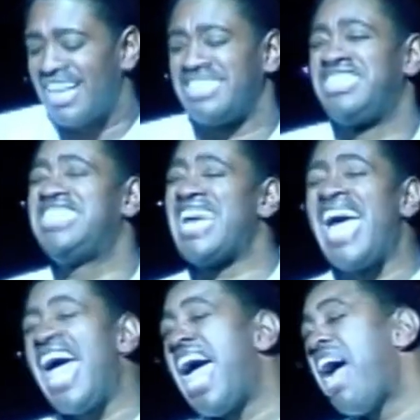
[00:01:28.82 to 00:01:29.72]
A
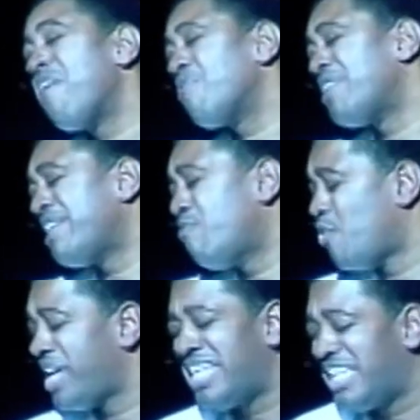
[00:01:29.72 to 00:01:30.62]
cherry
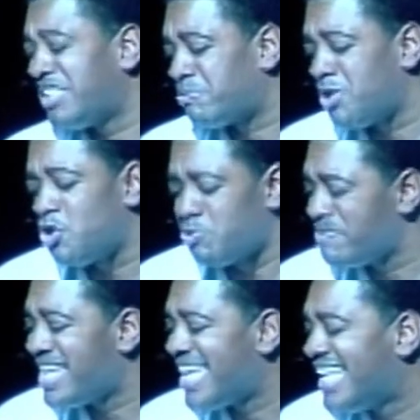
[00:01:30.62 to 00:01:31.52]
when it's
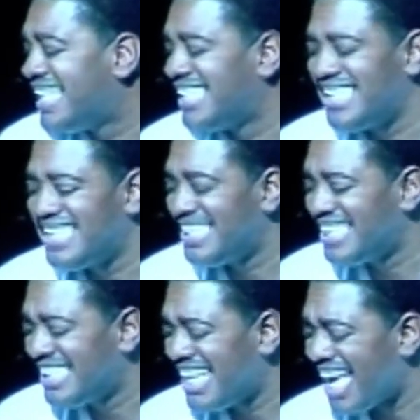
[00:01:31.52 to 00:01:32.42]

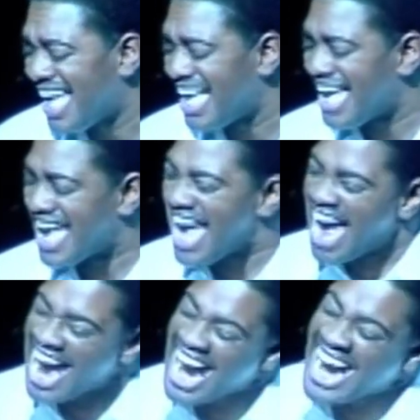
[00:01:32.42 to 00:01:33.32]
blooming
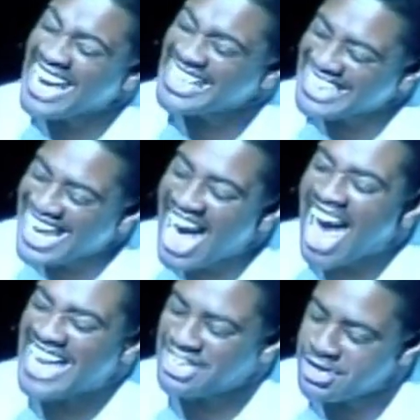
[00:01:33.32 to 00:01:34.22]
ain't
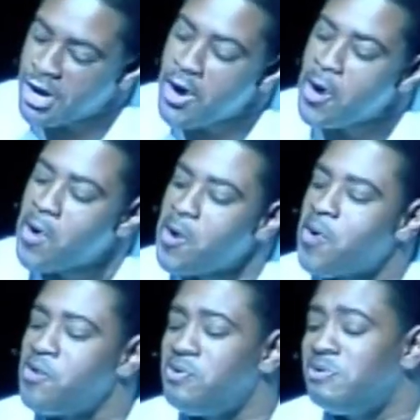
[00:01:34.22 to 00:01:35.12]
got
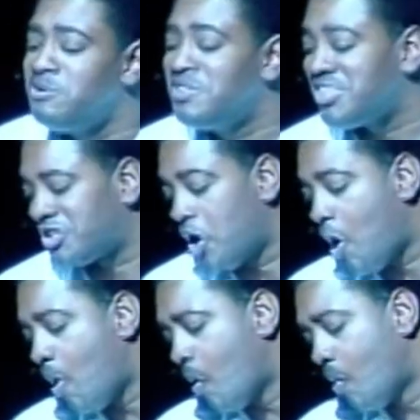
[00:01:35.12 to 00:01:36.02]
no
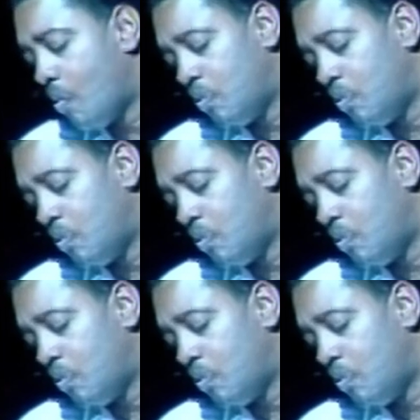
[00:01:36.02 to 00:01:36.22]
stone.